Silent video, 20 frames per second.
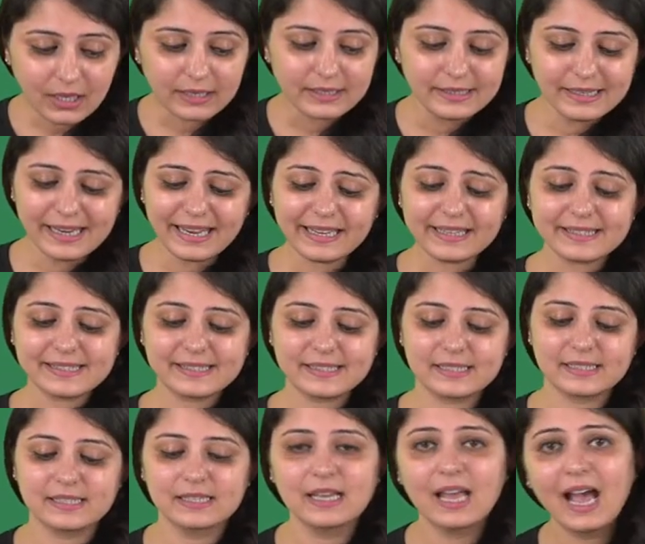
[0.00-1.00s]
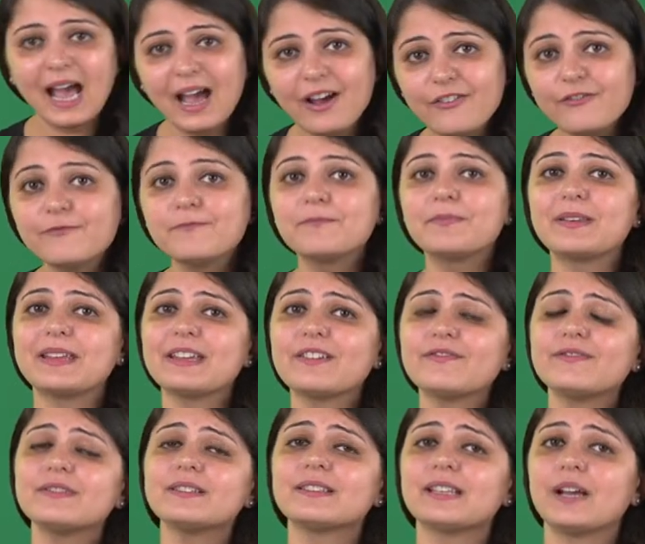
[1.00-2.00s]
Next, have
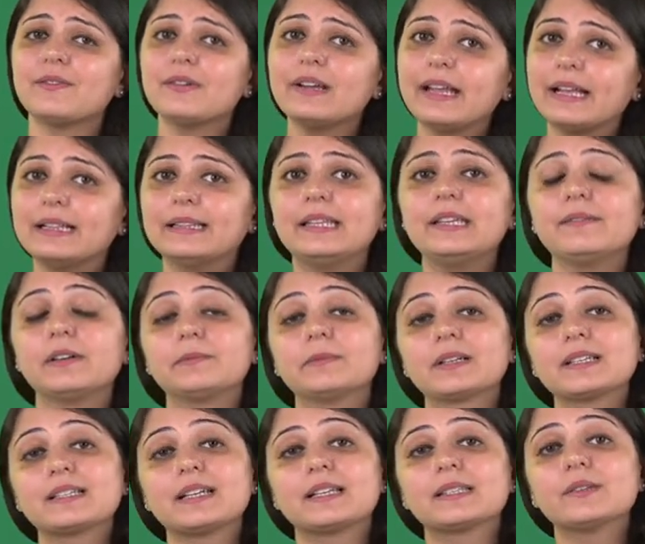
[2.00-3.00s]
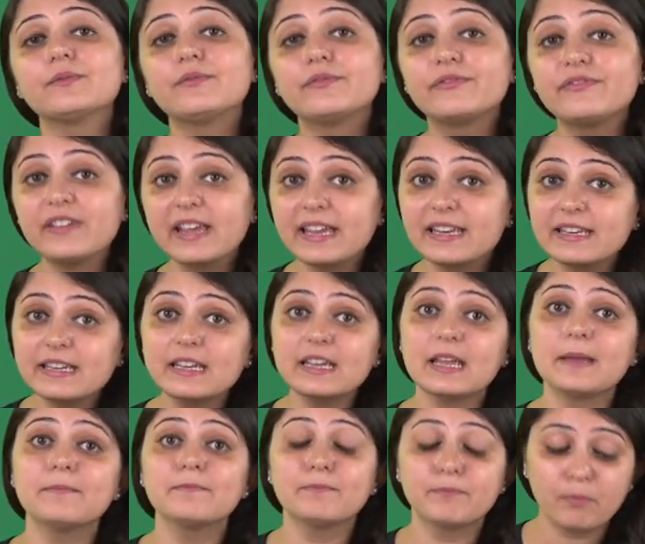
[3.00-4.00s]
breakfast, have a healthy one, because that's a
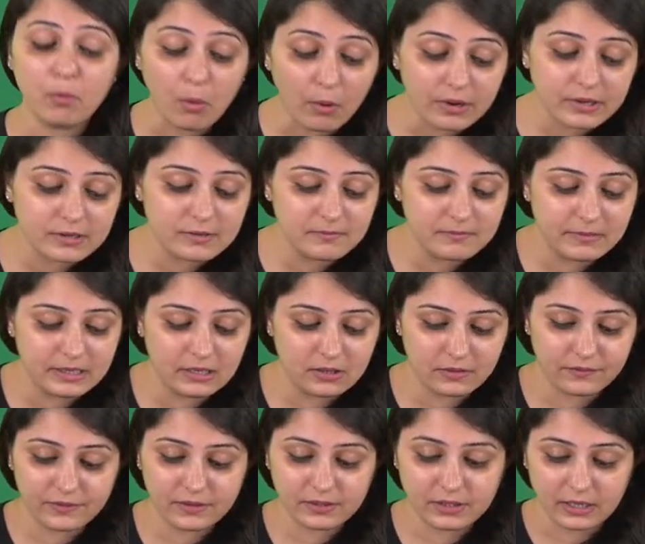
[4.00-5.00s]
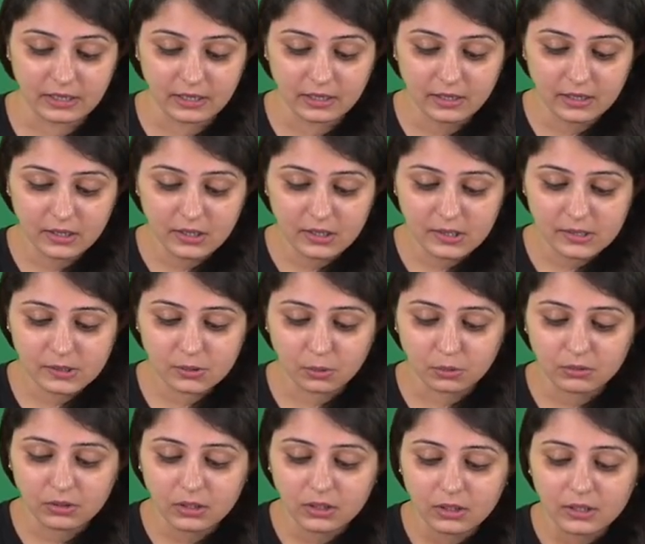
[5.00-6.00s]
very important meal of the day.
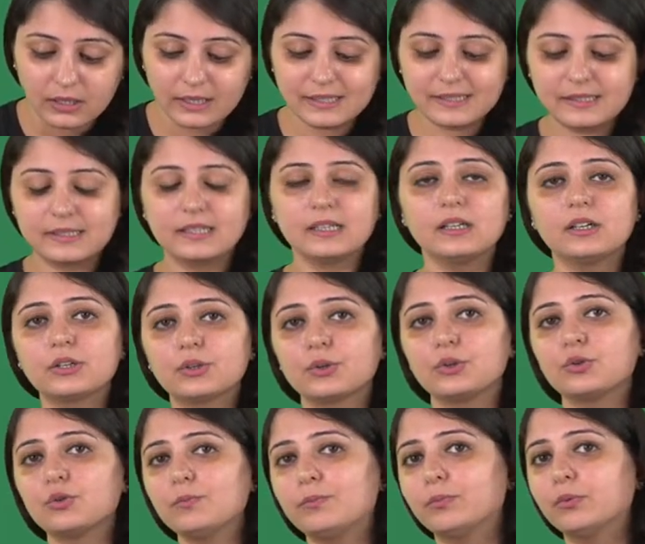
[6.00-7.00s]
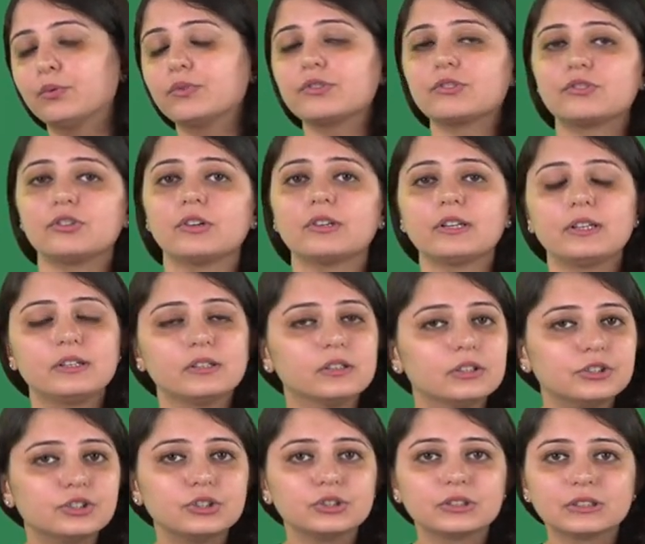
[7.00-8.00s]
So it's there to, you know, boost your
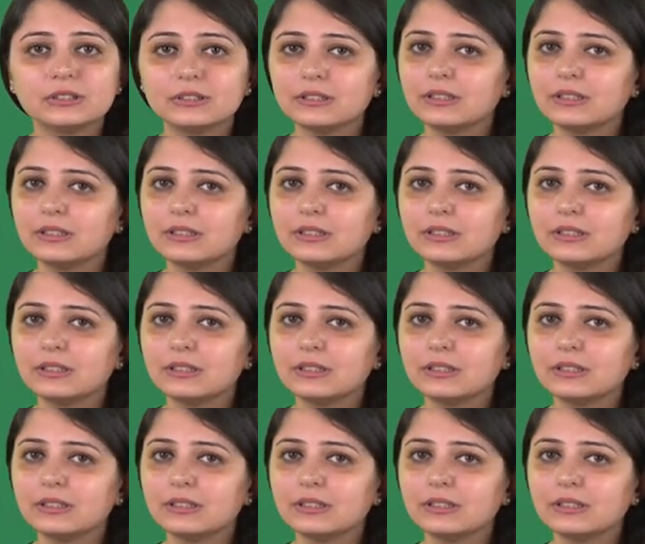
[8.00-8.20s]
energy.